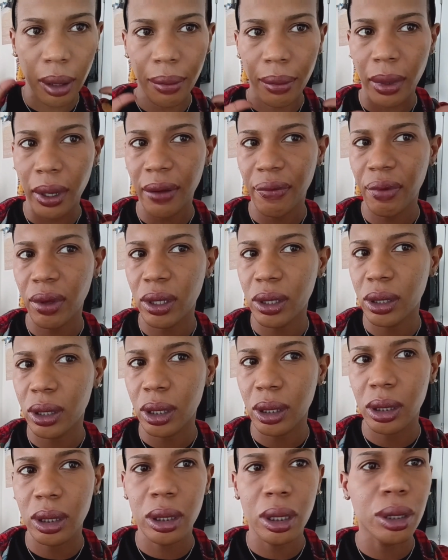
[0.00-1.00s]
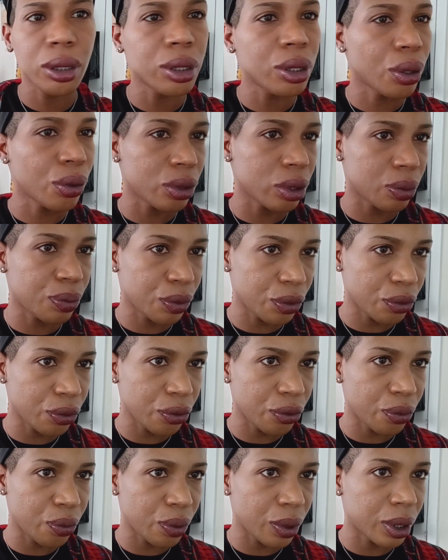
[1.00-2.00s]
And my face looks so
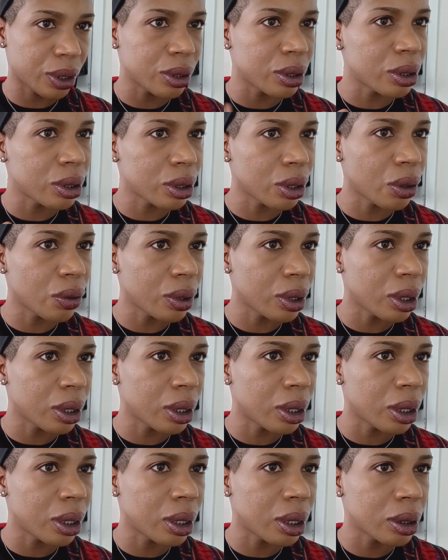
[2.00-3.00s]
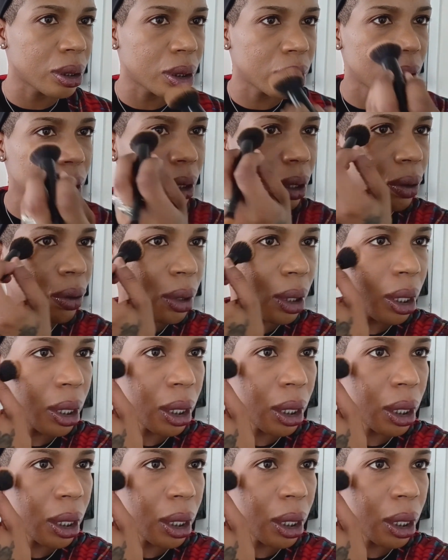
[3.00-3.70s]
smooth and so good and so